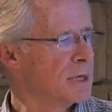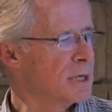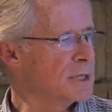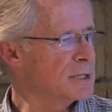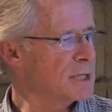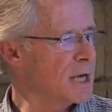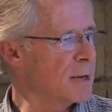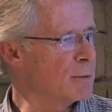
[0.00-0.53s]

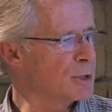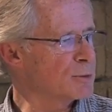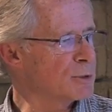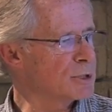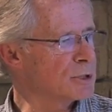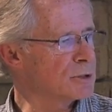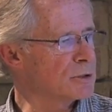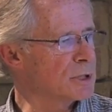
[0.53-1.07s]
establish with
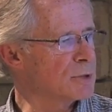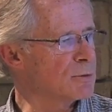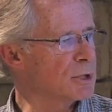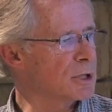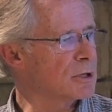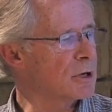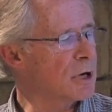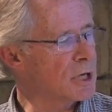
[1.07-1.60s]
certainty what
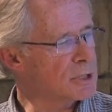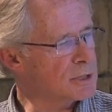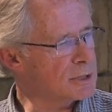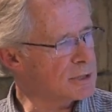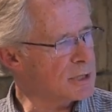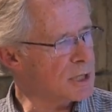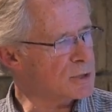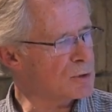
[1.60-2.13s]
the cause of the
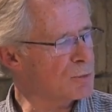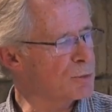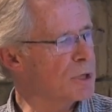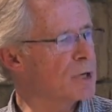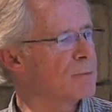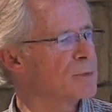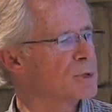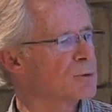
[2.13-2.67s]
sexual
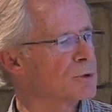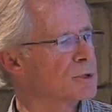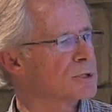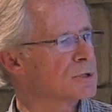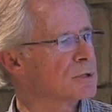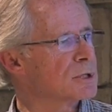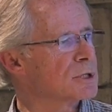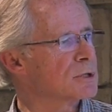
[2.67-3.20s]
problems were
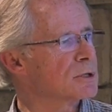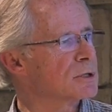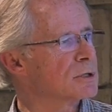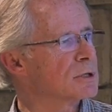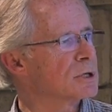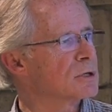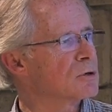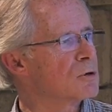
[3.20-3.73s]
so that you
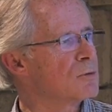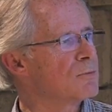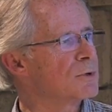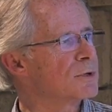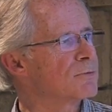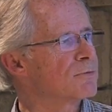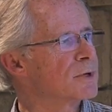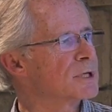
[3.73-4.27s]
can
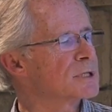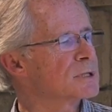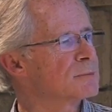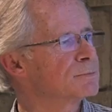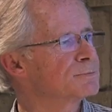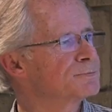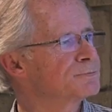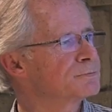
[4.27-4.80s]
hopefully fix
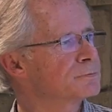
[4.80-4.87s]
them.